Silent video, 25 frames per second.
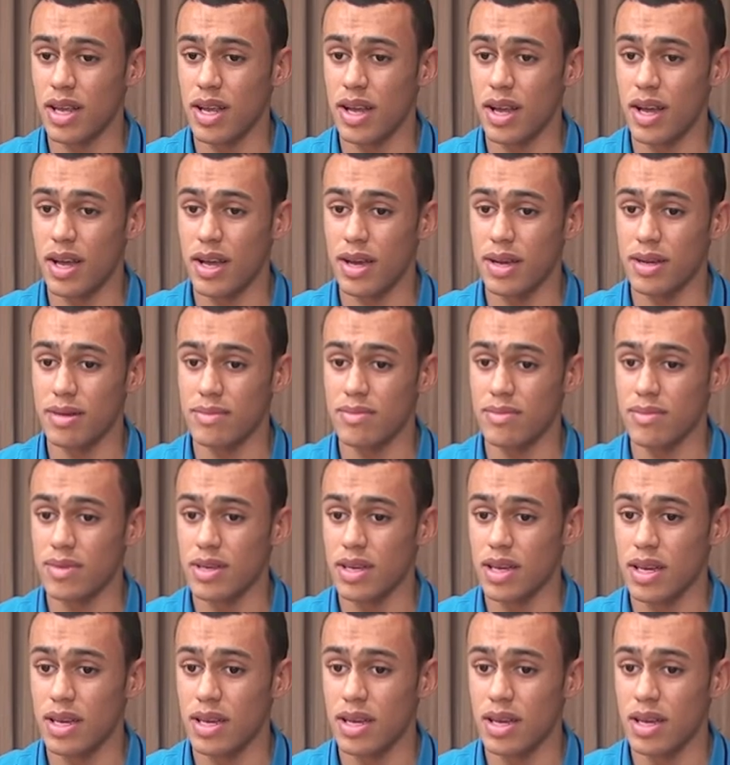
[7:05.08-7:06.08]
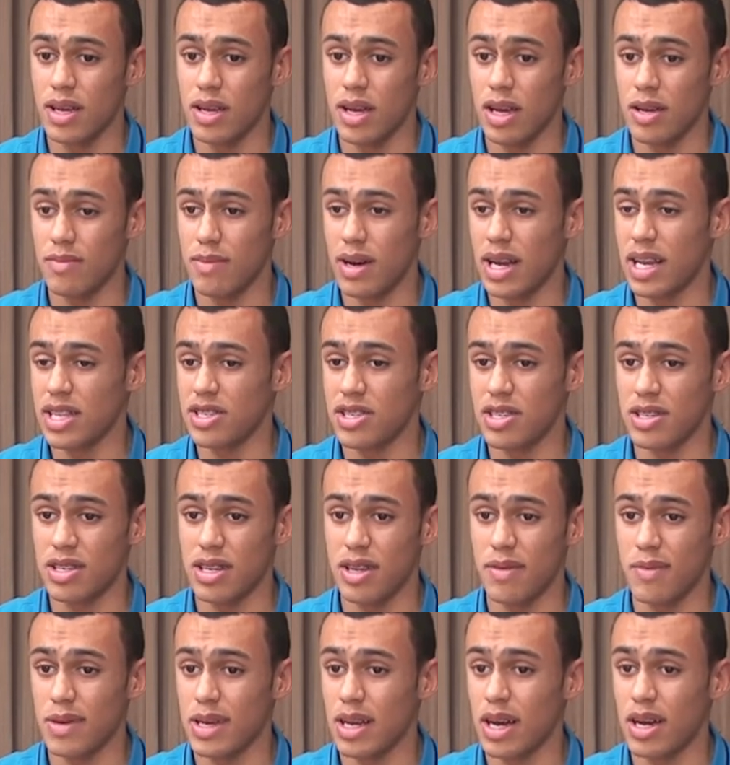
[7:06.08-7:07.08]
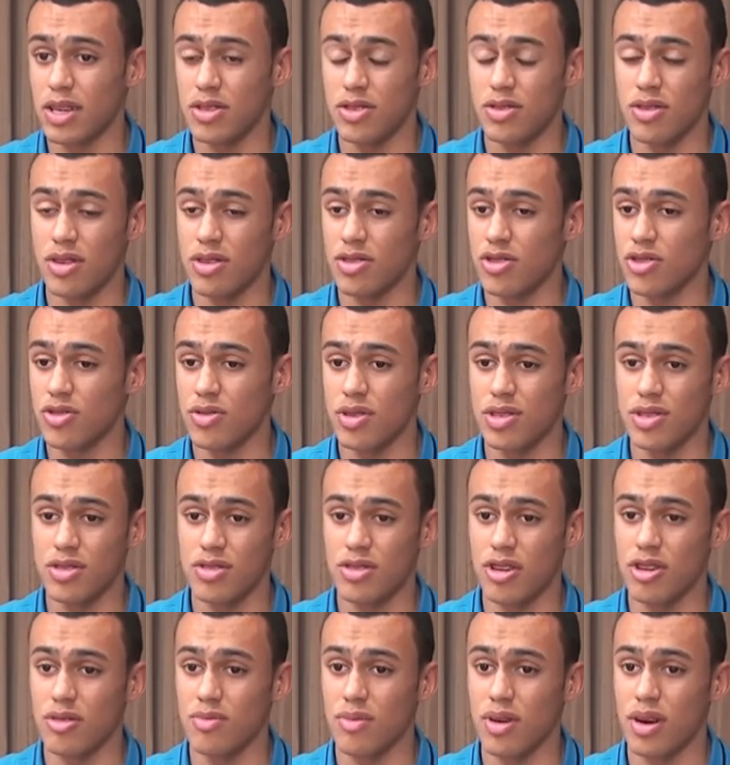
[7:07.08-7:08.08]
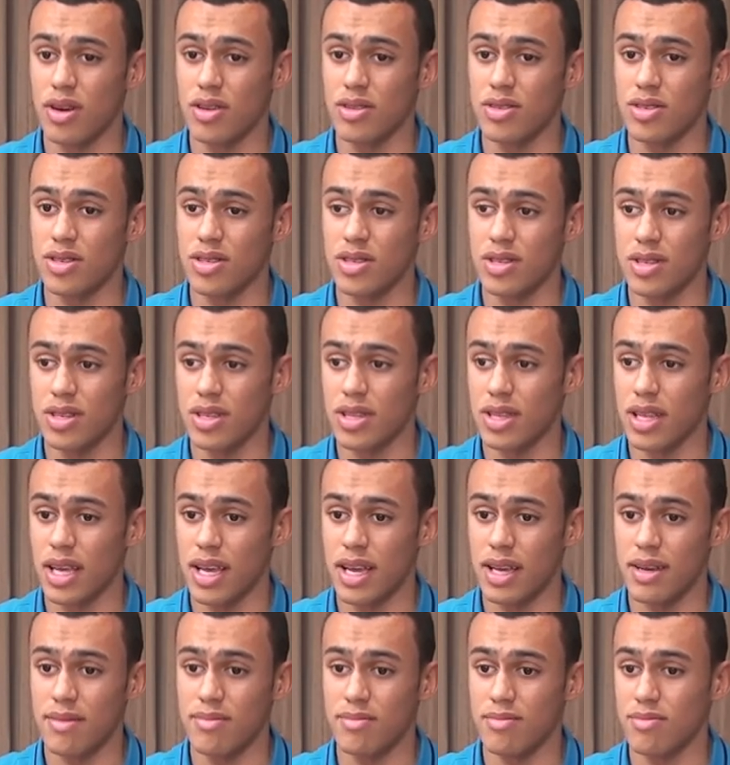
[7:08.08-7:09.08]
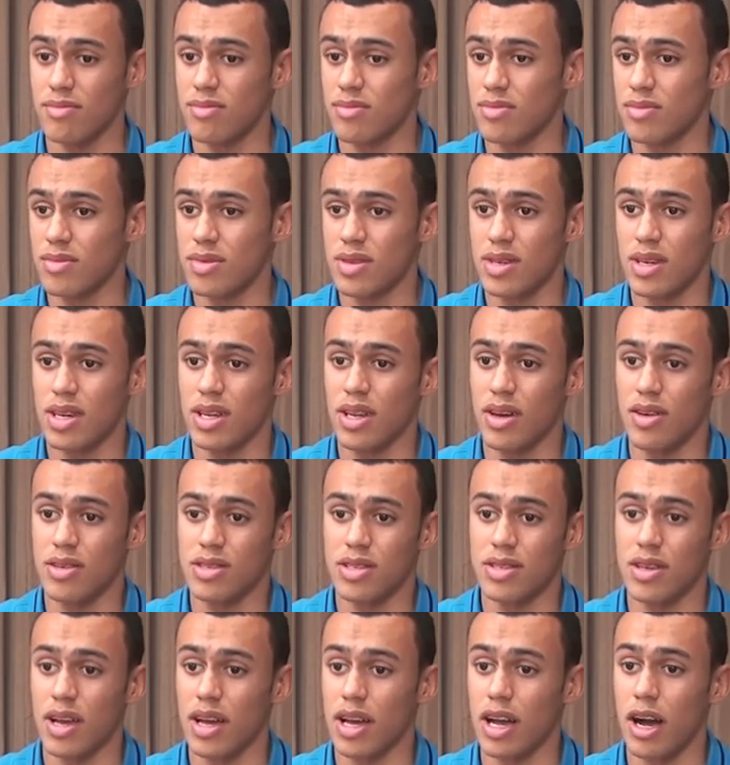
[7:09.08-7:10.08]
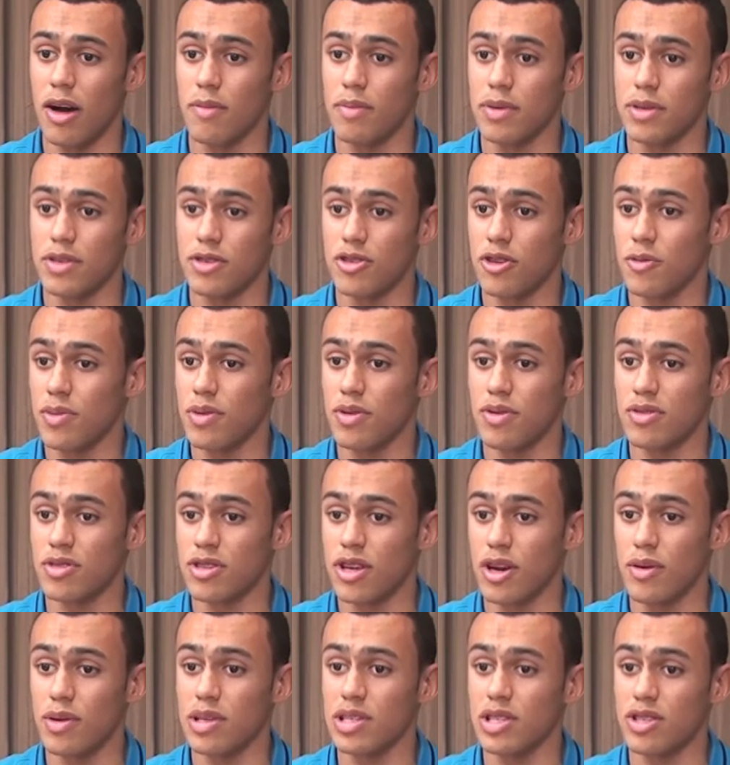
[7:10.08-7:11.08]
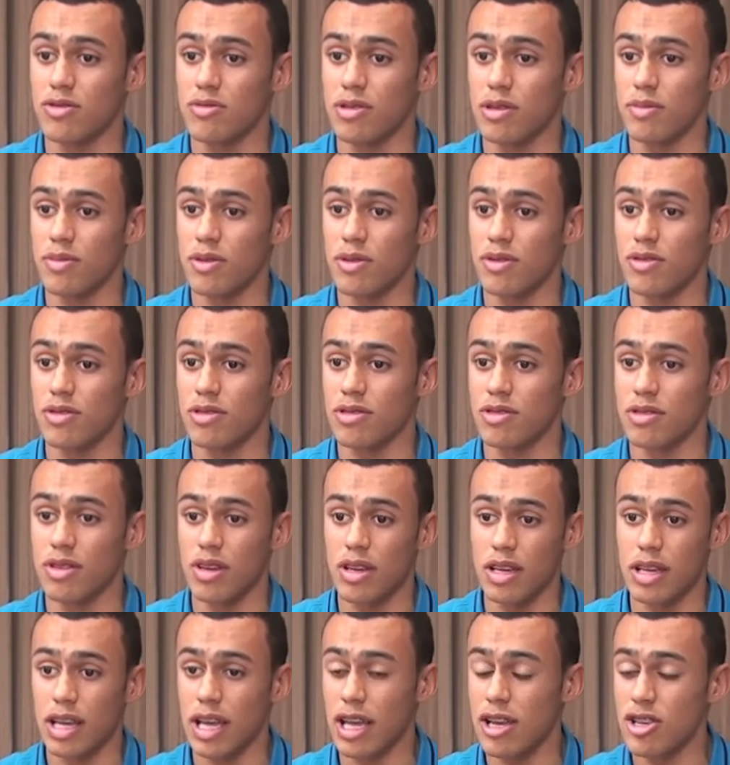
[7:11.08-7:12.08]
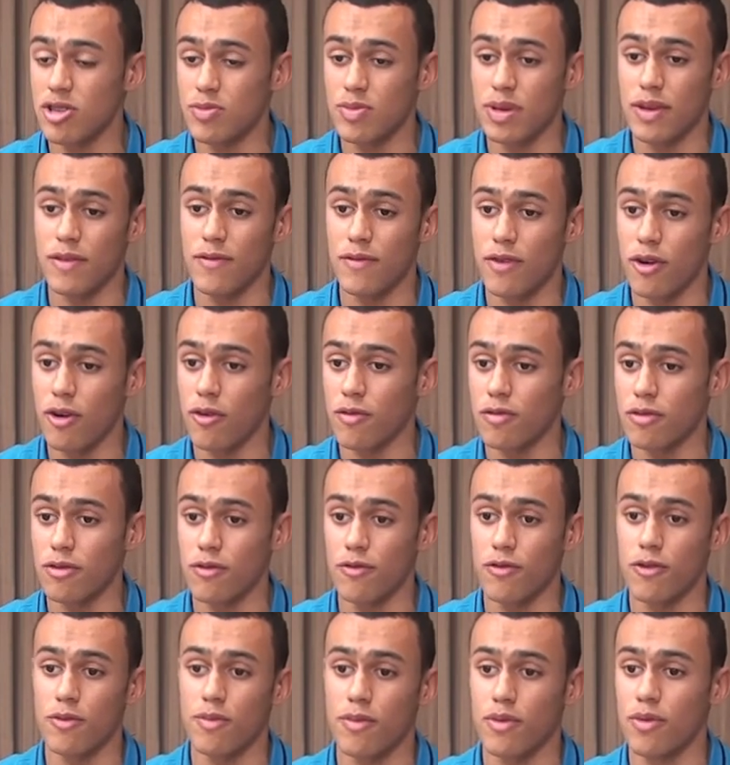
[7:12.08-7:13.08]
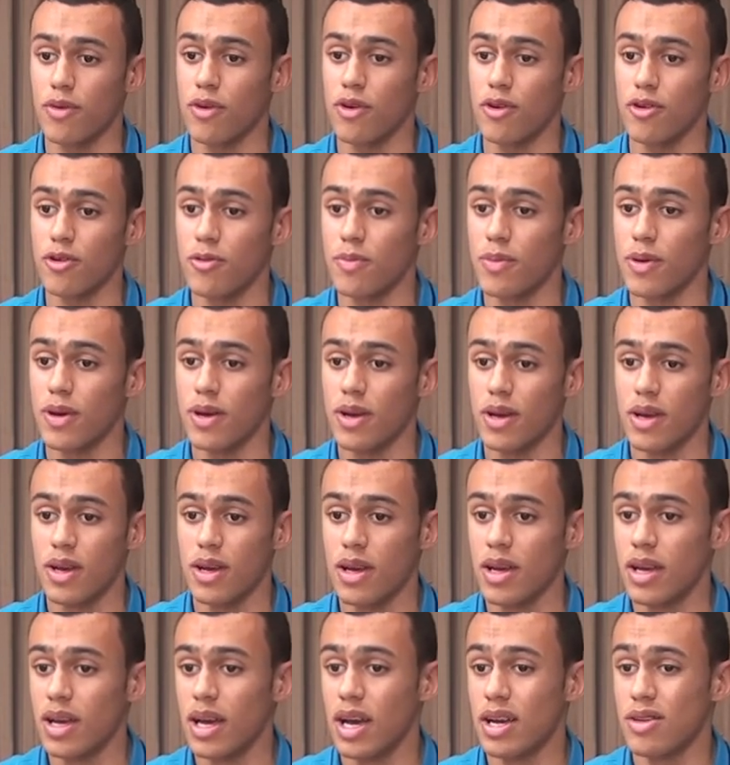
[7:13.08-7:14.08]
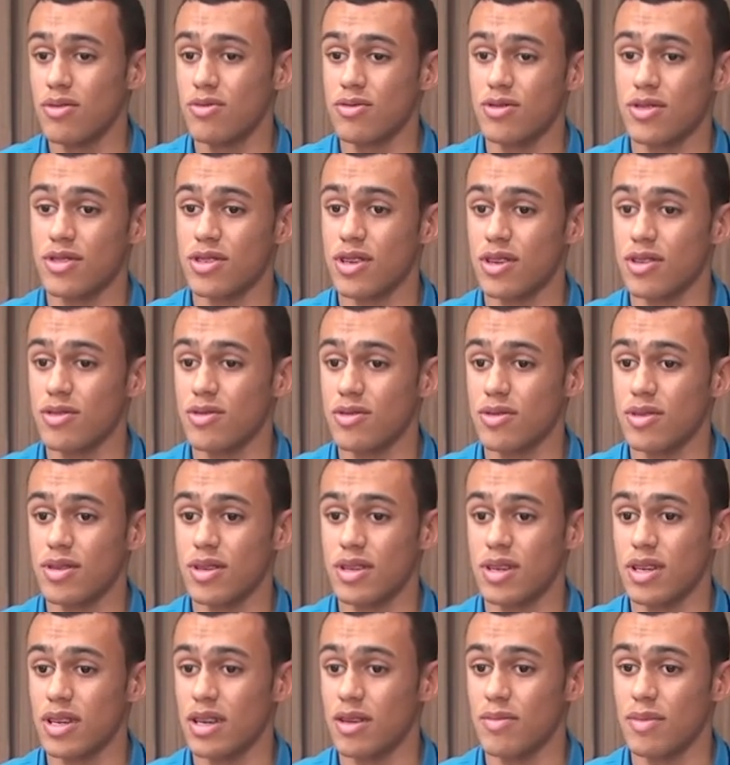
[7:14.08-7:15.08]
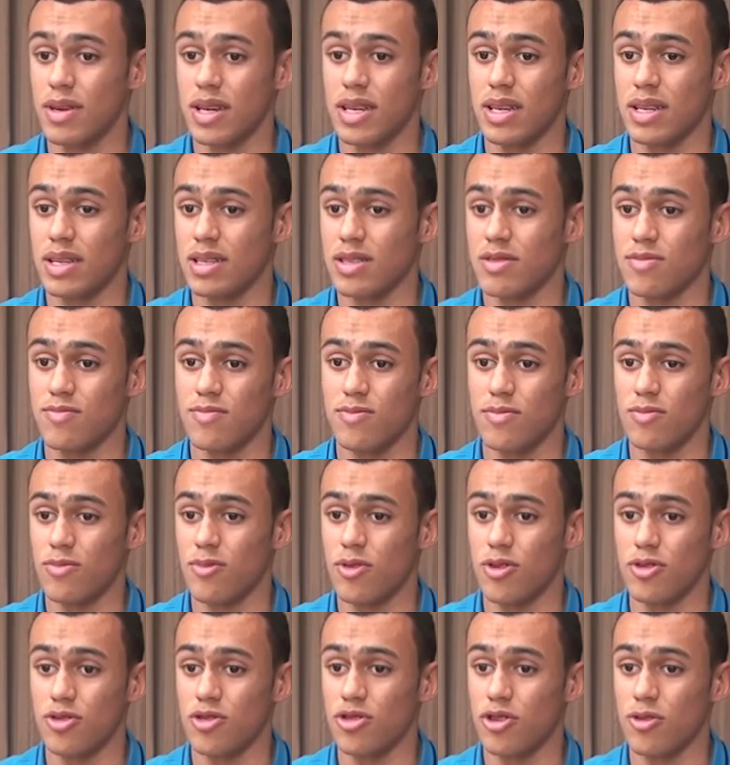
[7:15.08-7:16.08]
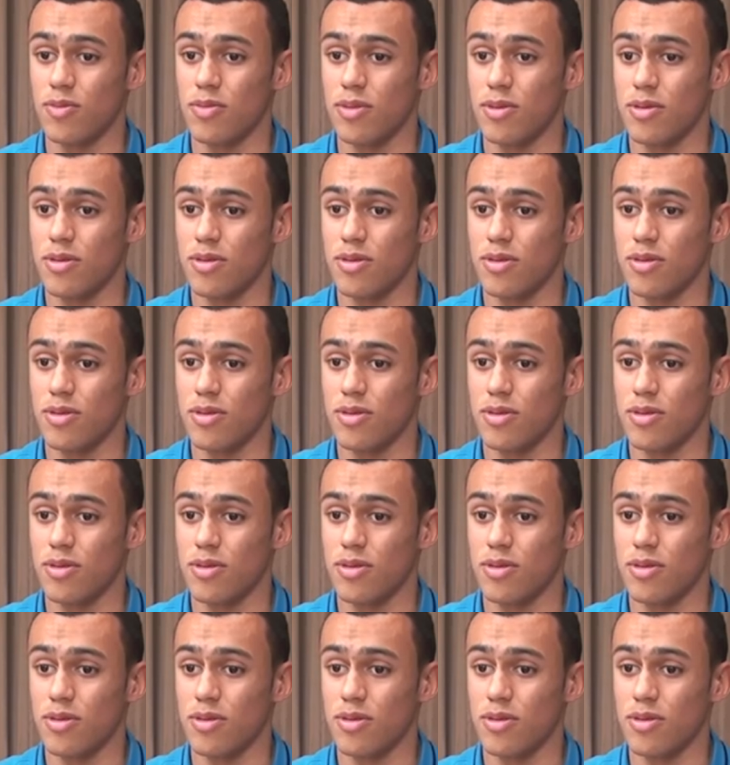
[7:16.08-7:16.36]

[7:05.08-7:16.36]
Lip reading: and managing. I mean, I enjoy it so much that, you know, saying I'd be stupid not to go into it because it keeps me involved in the football loop, and also, I mean, it's what a job.